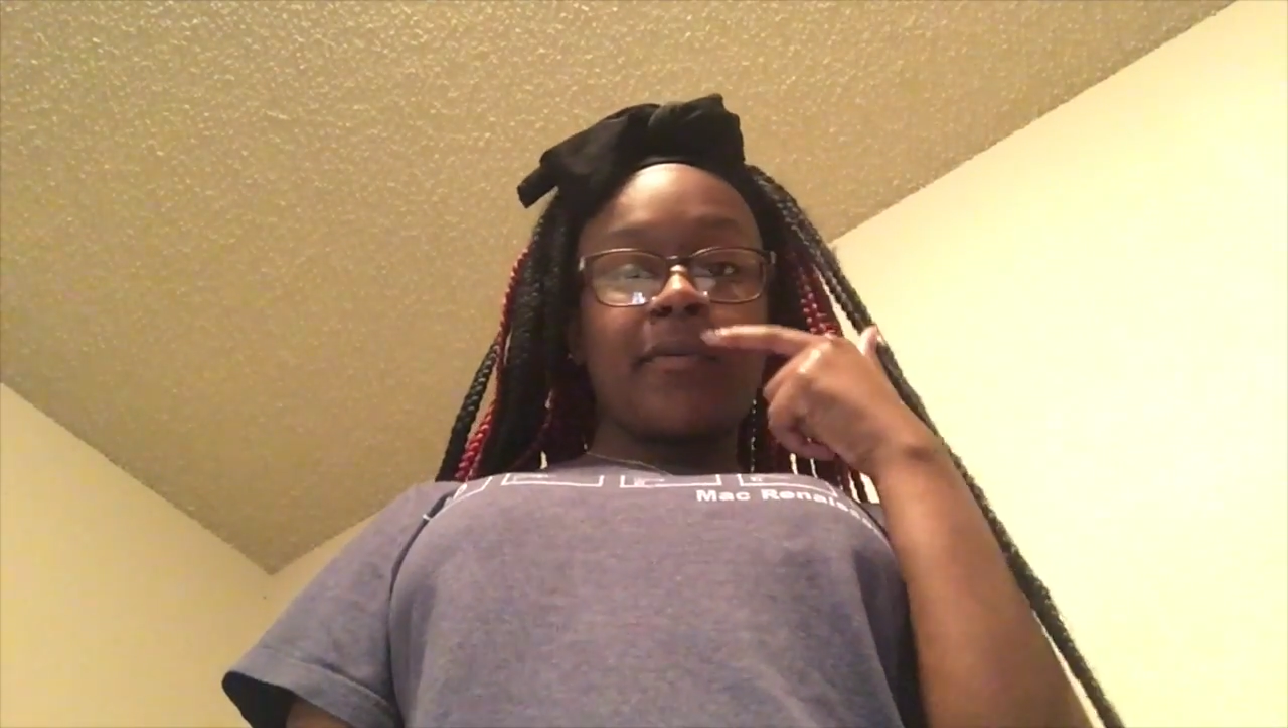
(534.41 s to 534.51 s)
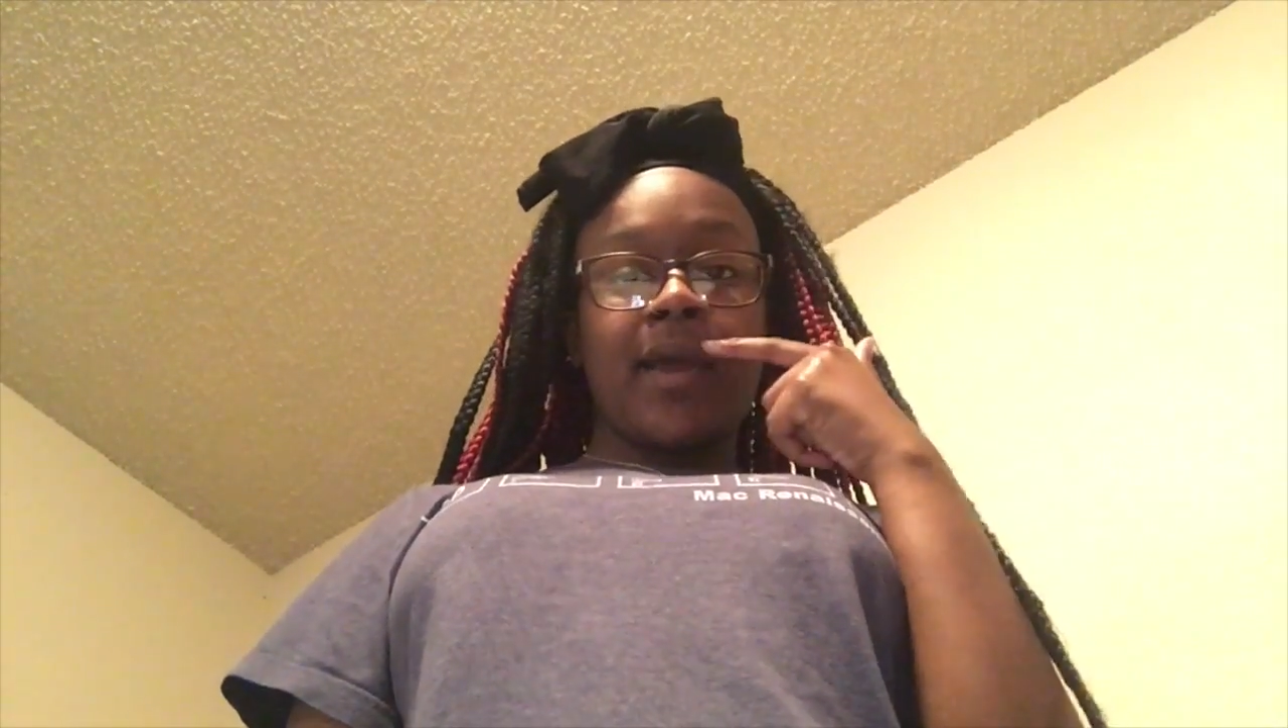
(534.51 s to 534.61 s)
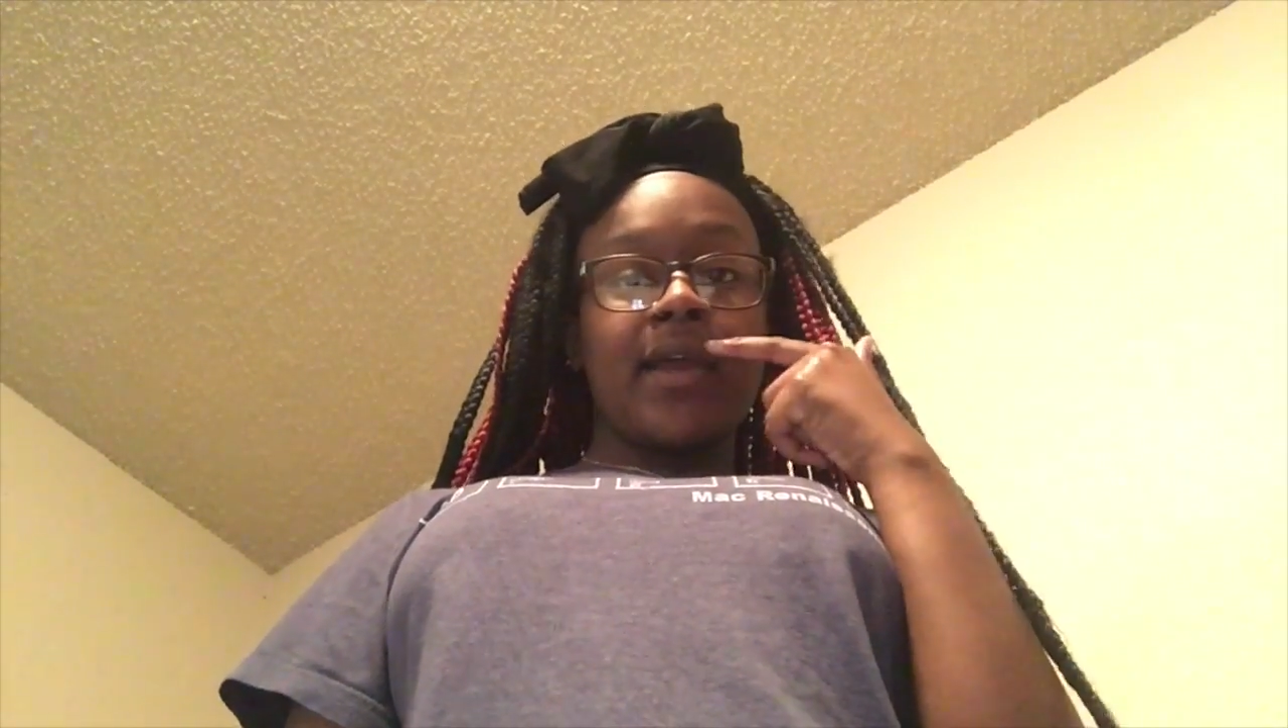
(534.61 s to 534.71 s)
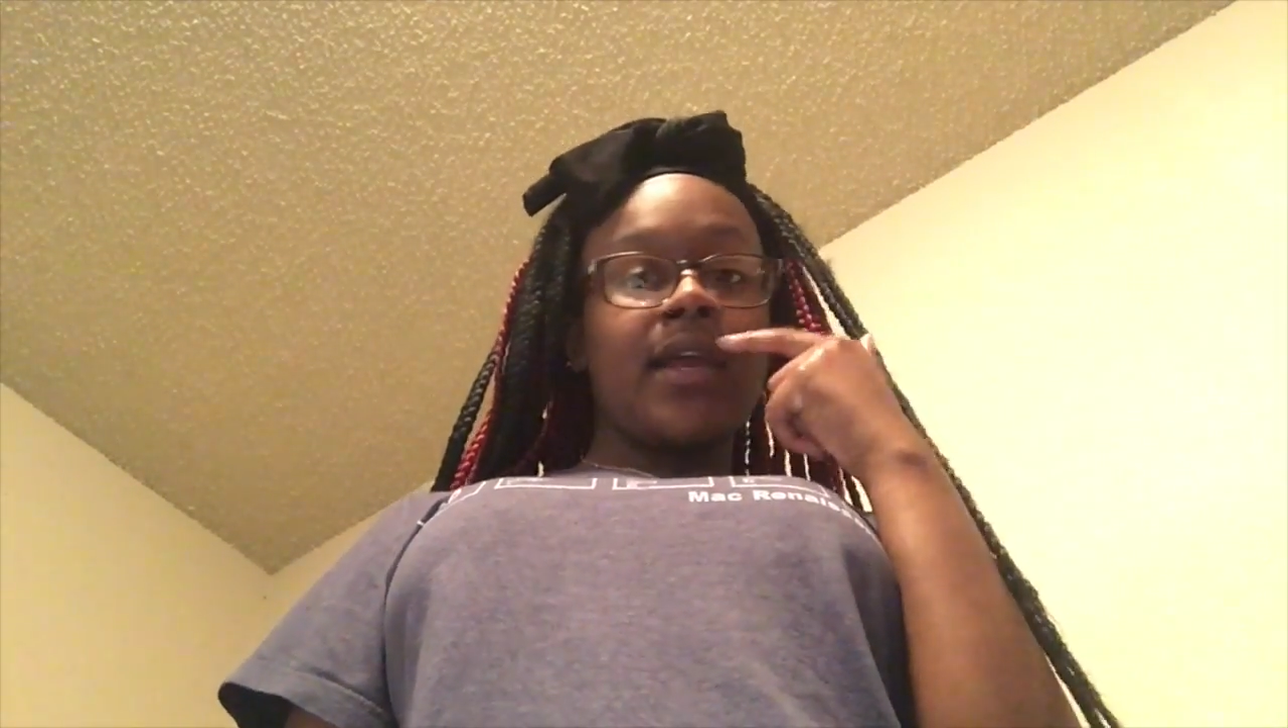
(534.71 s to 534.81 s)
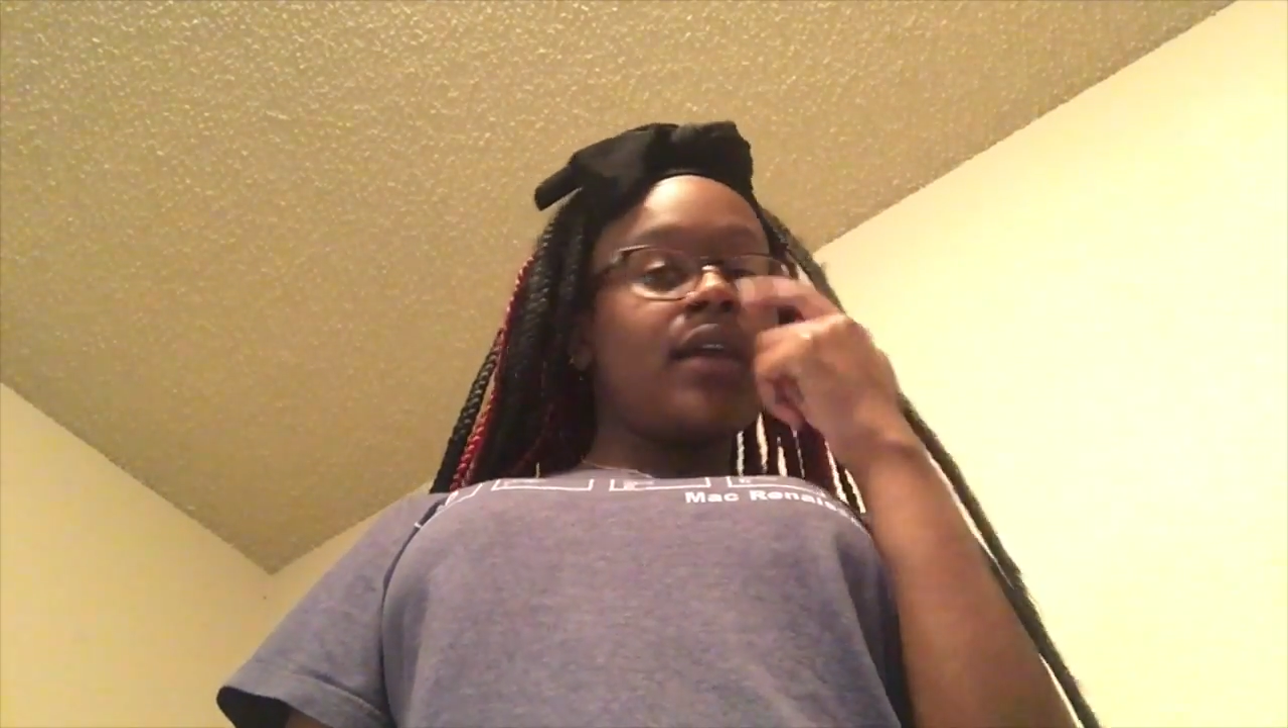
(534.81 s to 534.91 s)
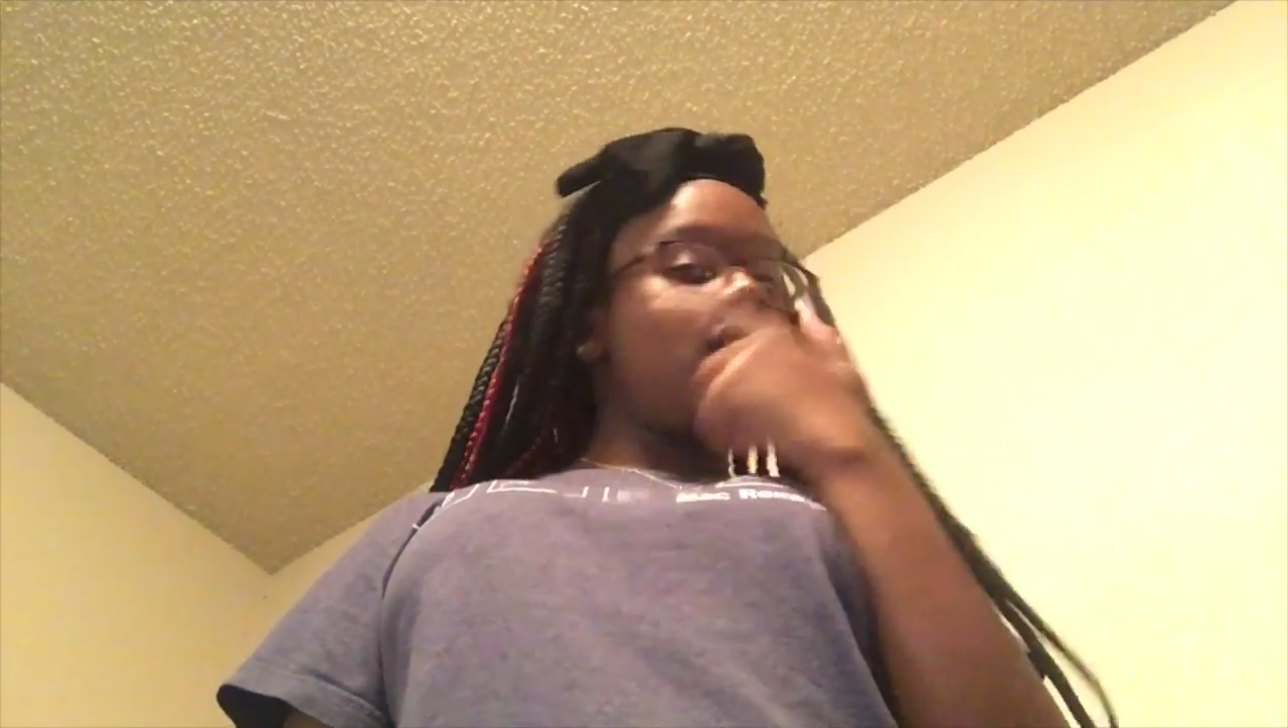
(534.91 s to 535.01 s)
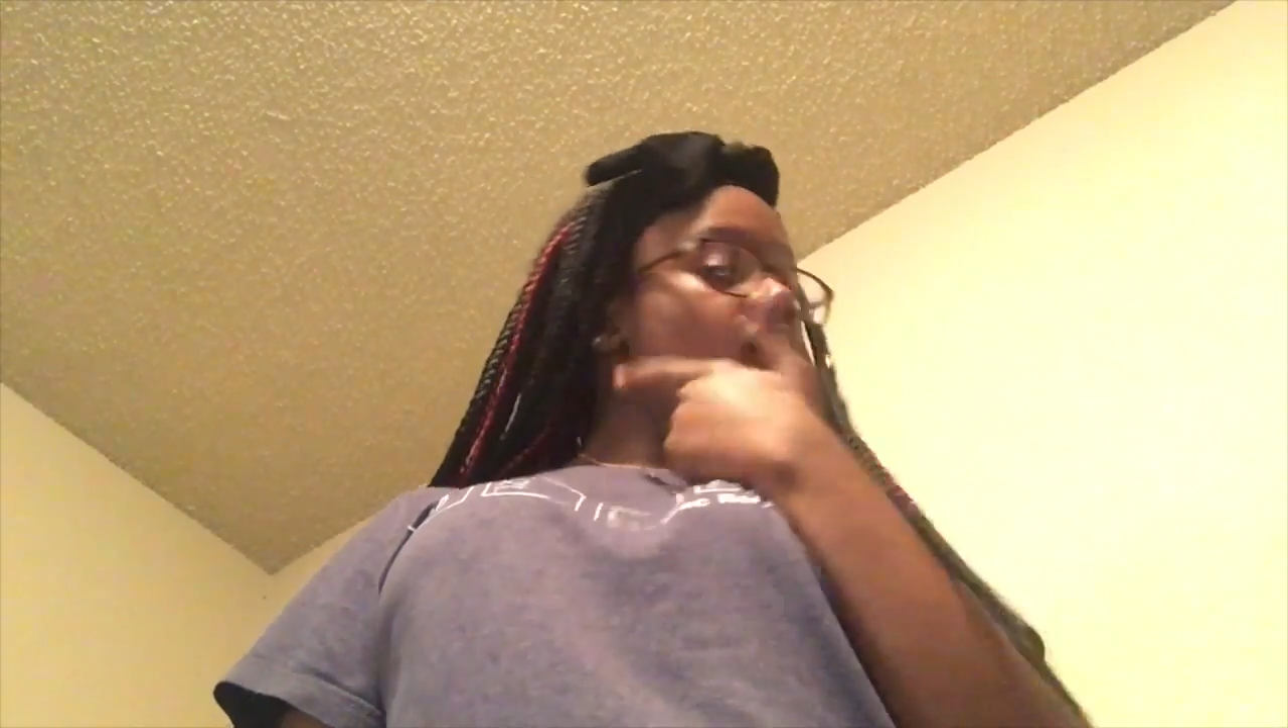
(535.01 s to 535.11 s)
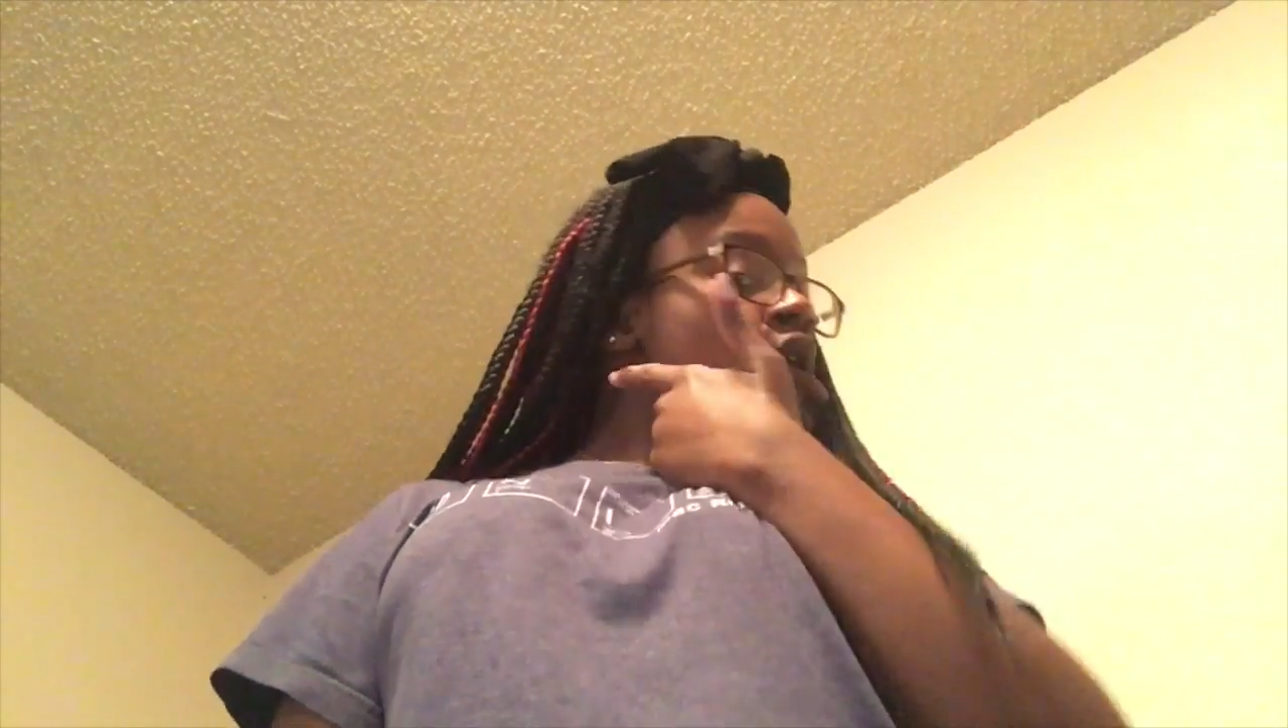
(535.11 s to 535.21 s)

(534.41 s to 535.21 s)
right here,